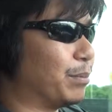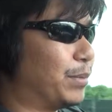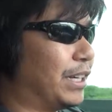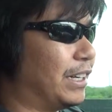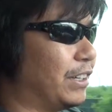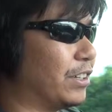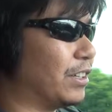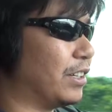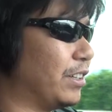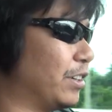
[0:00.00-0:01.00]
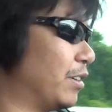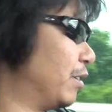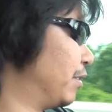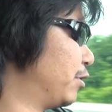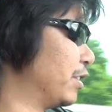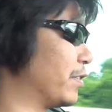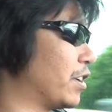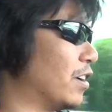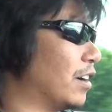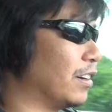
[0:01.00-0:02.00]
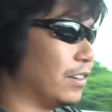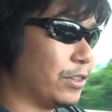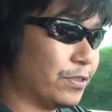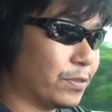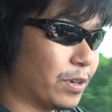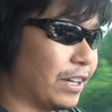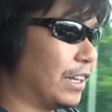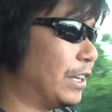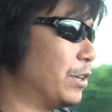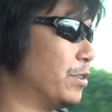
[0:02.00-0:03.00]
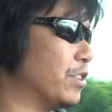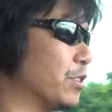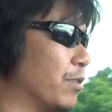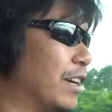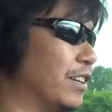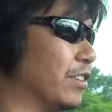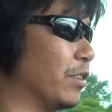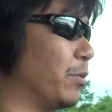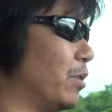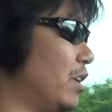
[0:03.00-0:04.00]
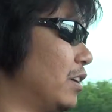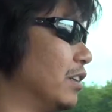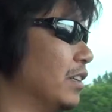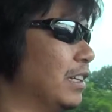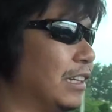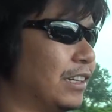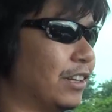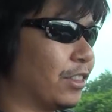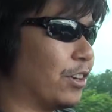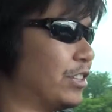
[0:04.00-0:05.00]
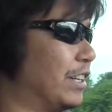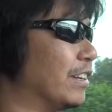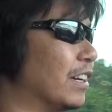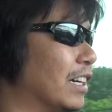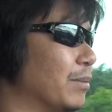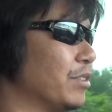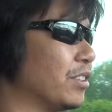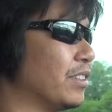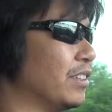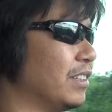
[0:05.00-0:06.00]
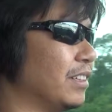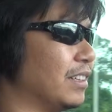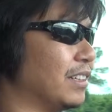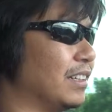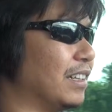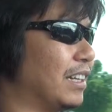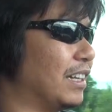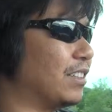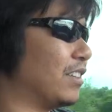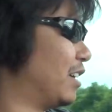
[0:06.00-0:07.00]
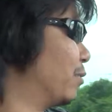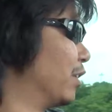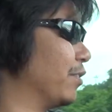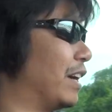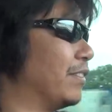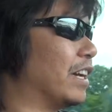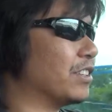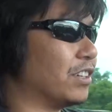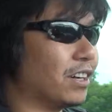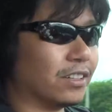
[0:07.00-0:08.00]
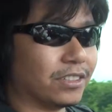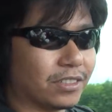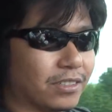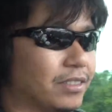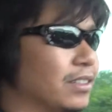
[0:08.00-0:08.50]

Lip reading: But your drift car is 240 that you just ran into the wall 13 times is not worth $5,000